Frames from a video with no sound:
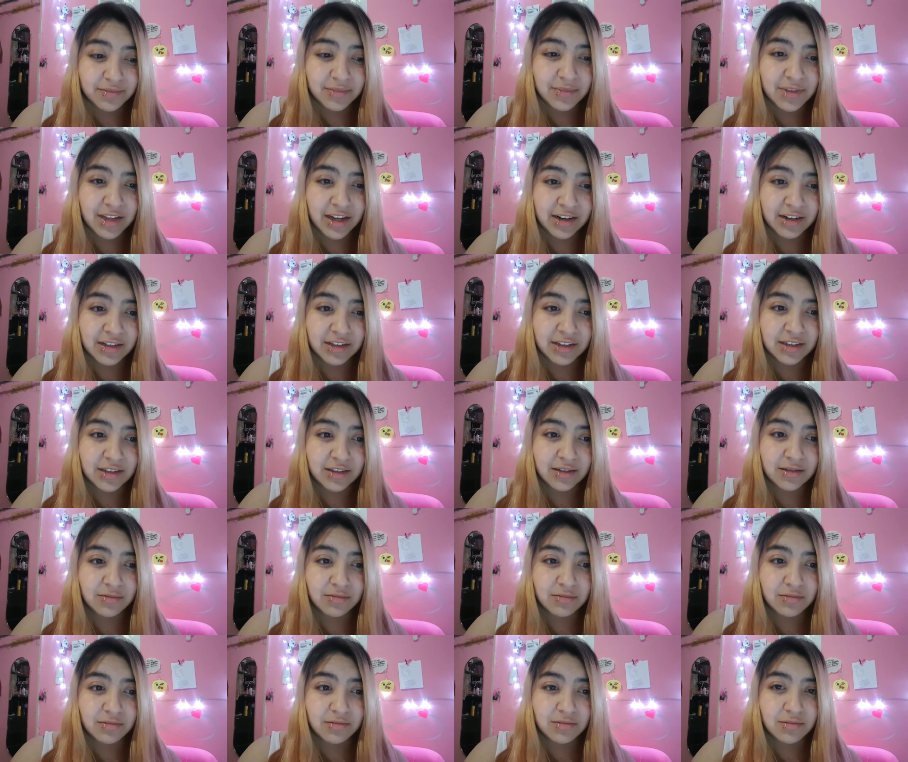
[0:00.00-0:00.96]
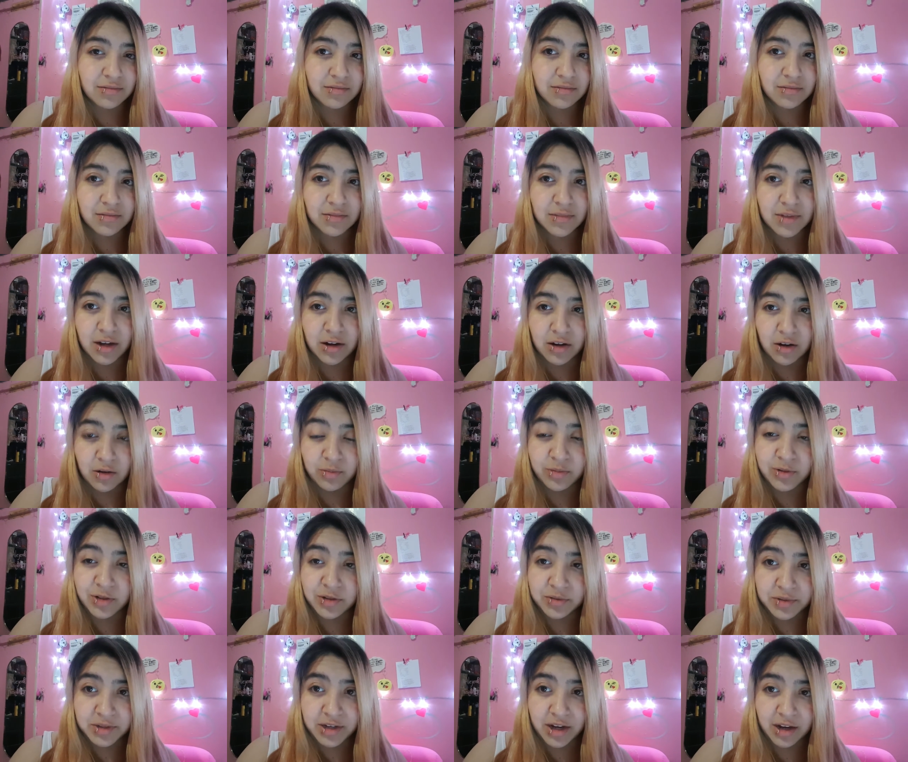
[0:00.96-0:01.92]
that is a
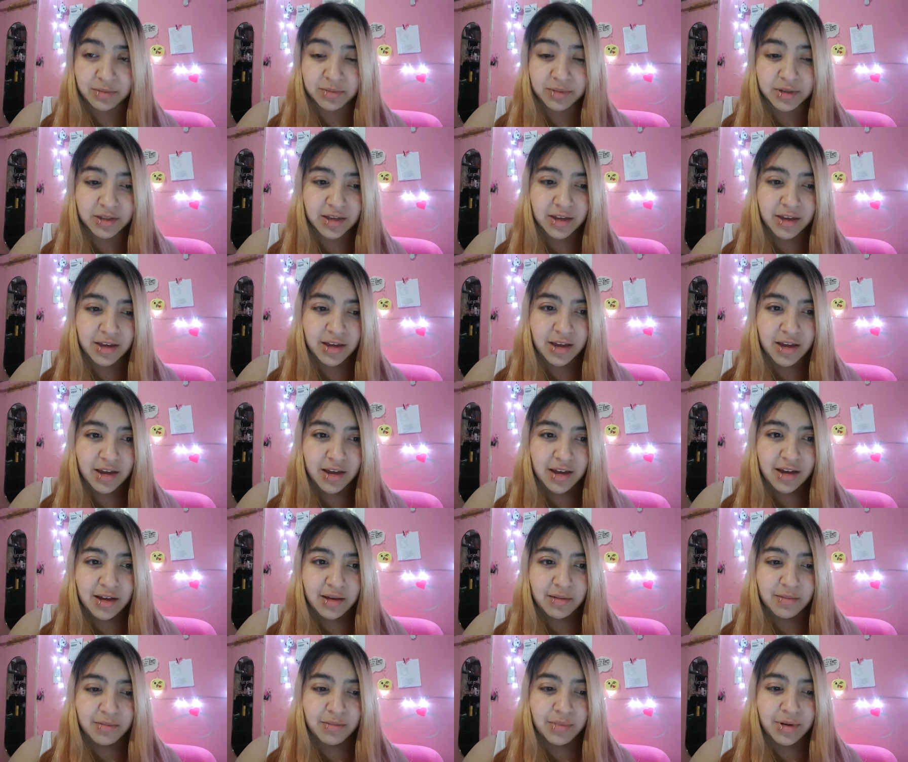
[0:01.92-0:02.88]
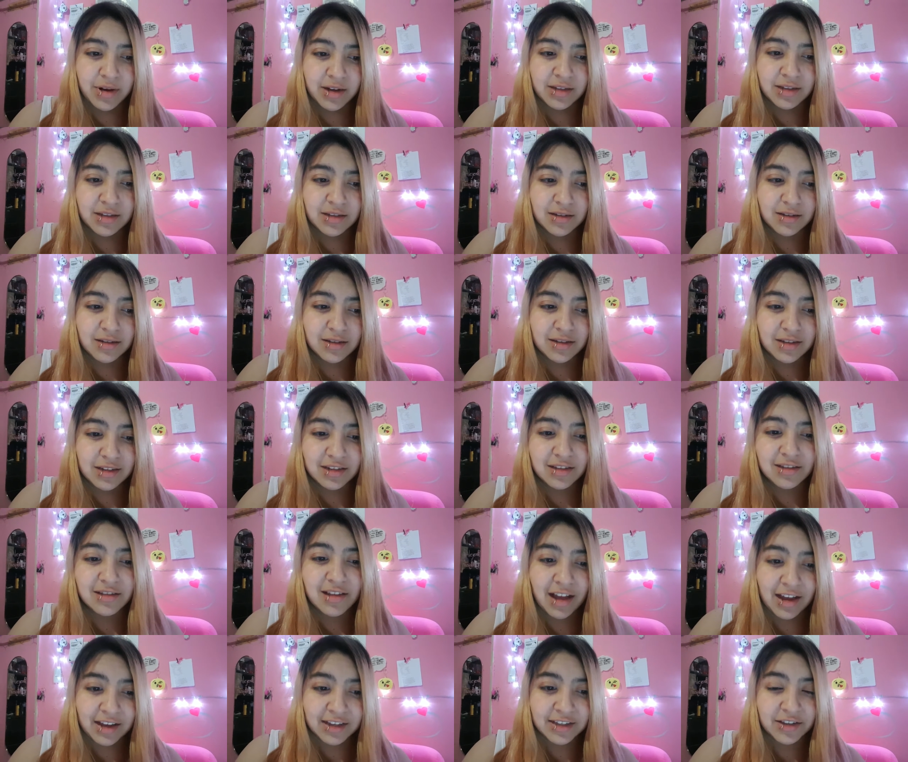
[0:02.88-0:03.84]
couple of times, but
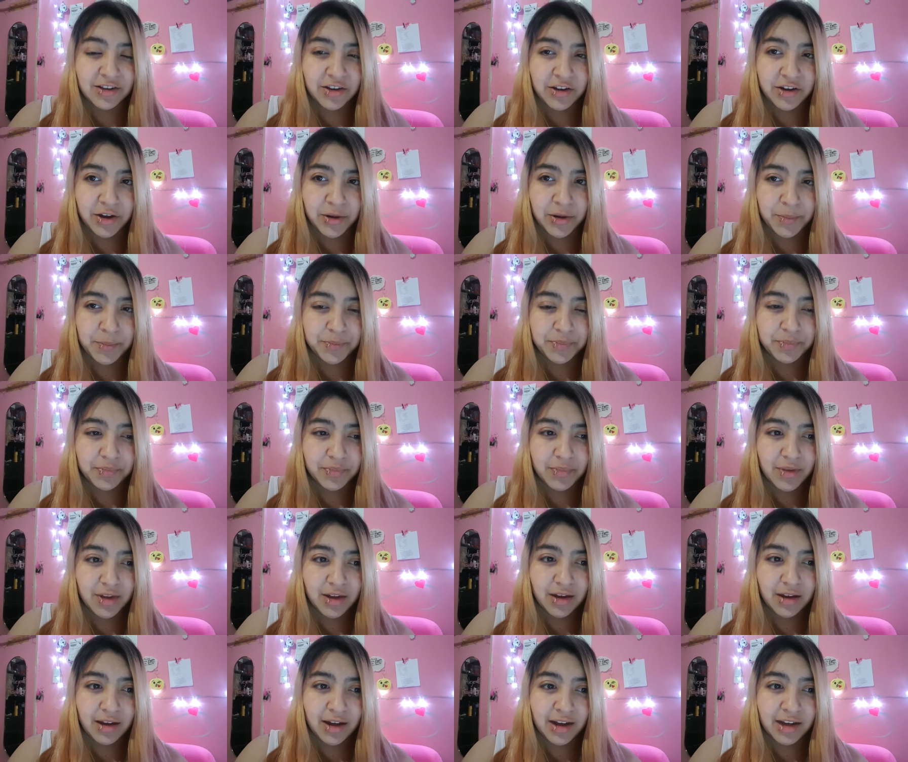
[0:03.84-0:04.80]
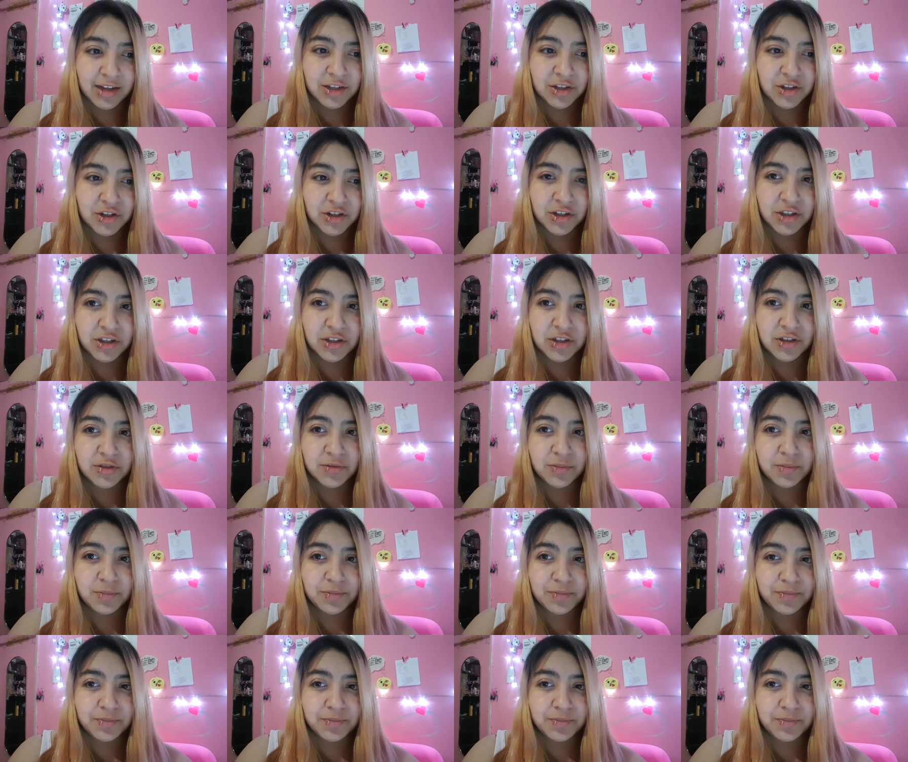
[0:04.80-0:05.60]
this last time I just